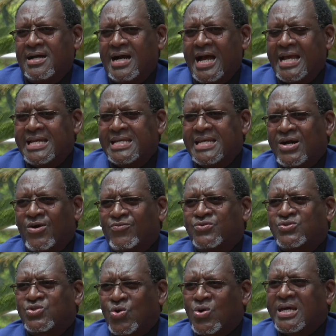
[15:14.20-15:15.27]
idea of
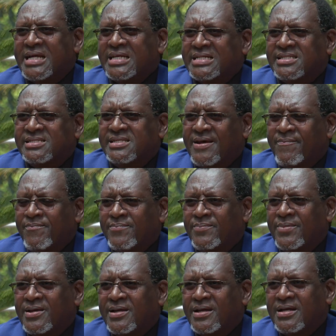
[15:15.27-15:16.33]
tokenism,
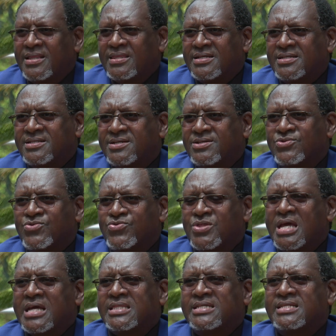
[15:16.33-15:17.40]
that you
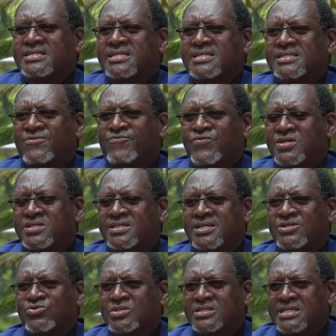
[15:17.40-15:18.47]
think that it is
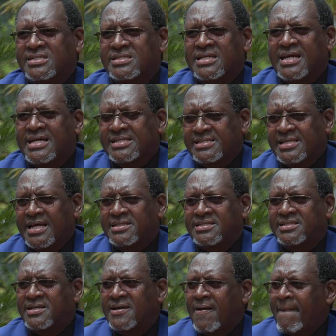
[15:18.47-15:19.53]
sufficient to just
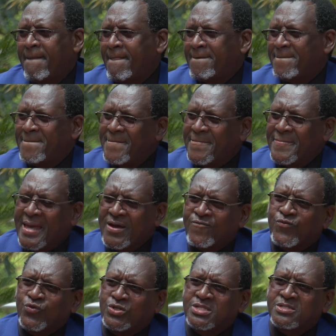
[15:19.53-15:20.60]
gazette
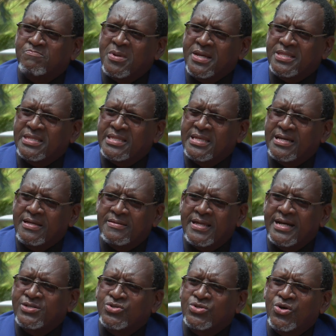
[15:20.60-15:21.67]
Fort Smith.
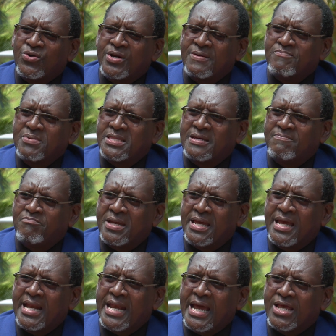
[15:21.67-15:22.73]
That should only be the
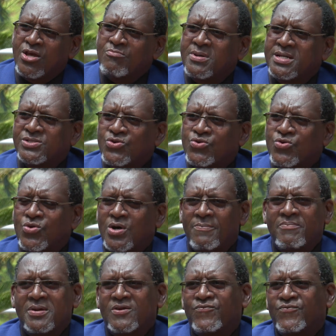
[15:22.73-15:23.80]
beginning. You must go a
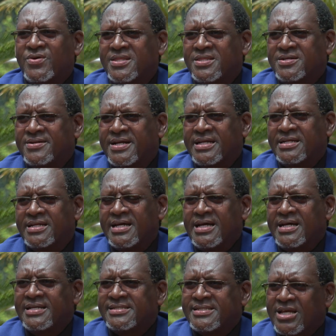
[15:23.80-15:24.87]
bit further and
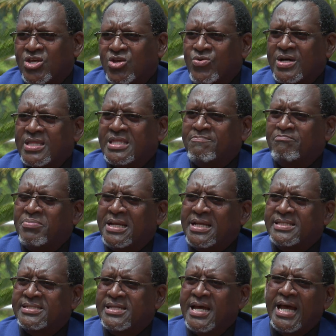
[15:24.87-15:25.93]
secure the
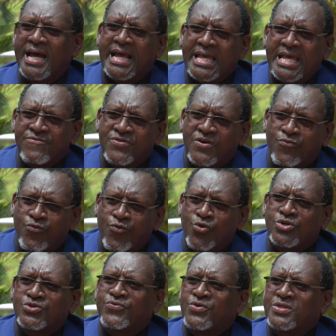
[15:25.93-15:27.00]
place, give a
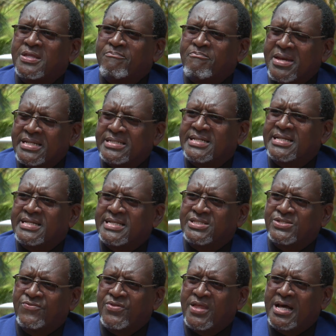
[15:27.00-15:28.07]
vote for the
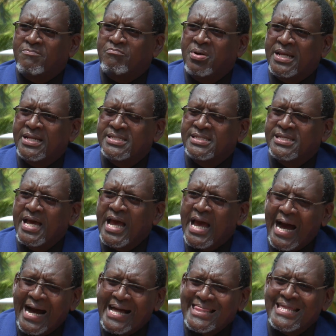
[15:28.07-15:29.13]
maintenance of that place,
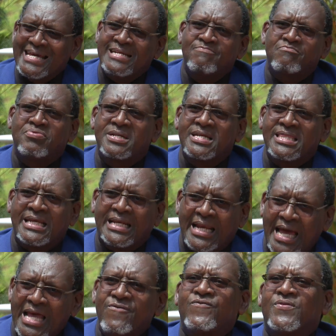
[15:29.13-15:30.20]
and then breathe
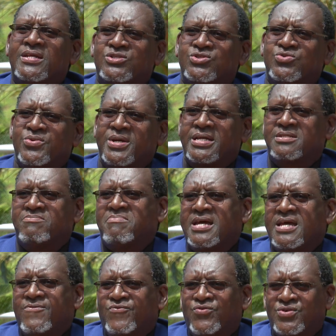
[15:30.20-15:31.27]
life into it
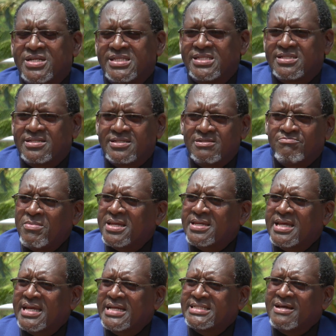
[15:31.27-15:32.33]
by, for instance,
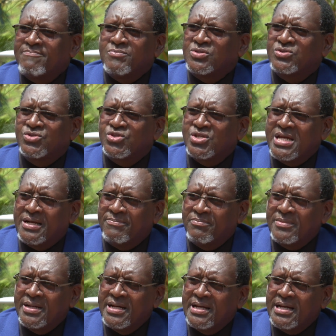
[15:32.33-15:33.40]
making it a
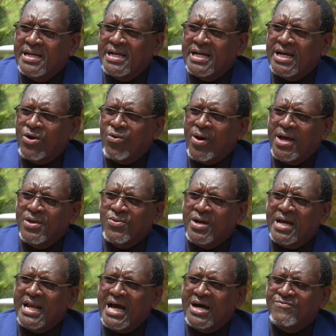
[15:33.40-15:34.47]
museum where you
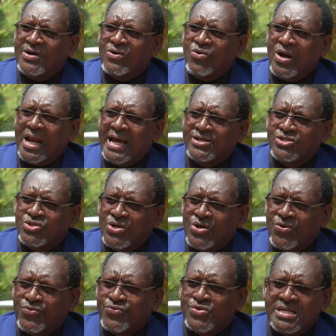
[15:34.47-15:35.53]
can have a collection
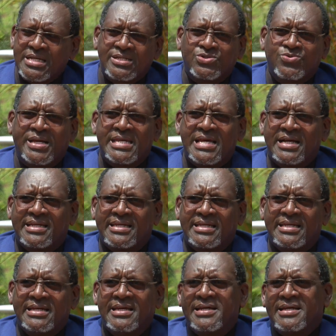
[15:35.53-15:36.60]
of things
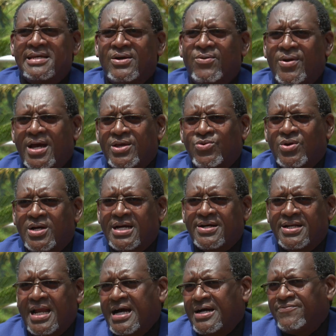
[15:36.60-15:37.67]
Waiyaki, where you
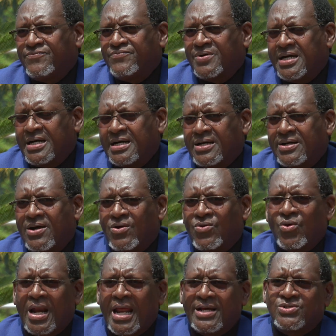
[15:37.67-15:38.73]
can have a
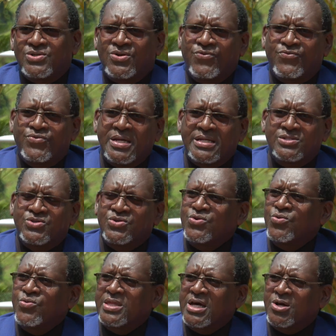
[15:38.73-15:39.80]
collection of things to
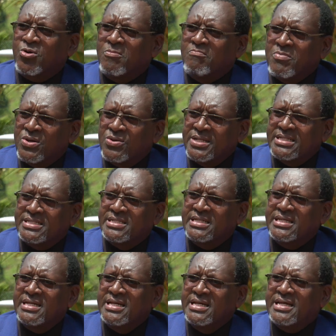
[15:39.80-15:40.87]
do with the
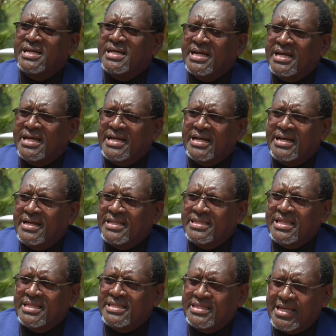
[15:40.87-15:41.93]
community,
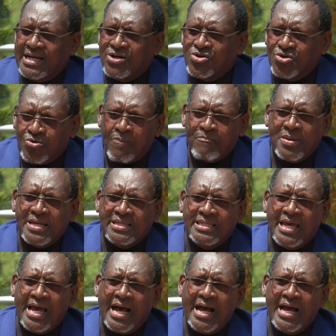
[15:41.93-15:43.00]
the grouping
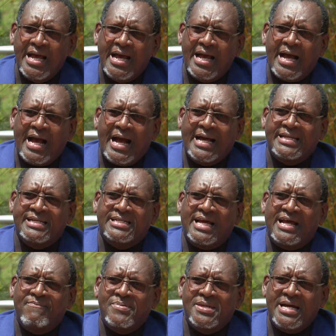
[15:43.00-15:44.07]
there. And it
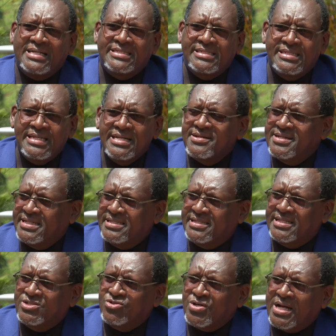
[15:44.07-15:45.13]
can be a serious
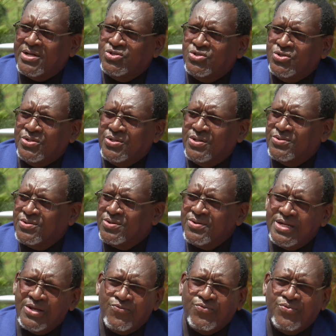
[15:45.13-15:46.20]
attraction, not
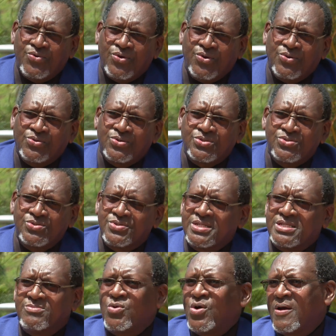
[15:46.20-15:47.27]
only for local
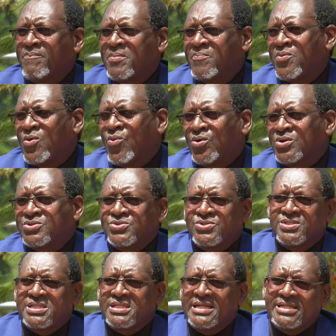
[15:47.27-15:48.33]
tourism, where people want to
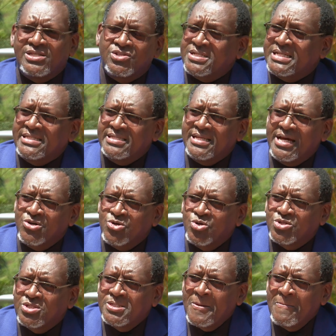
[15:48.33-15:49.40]
see and trace their
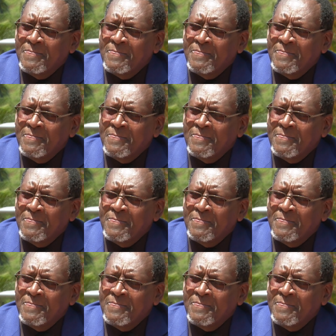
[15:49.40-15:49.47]
roots,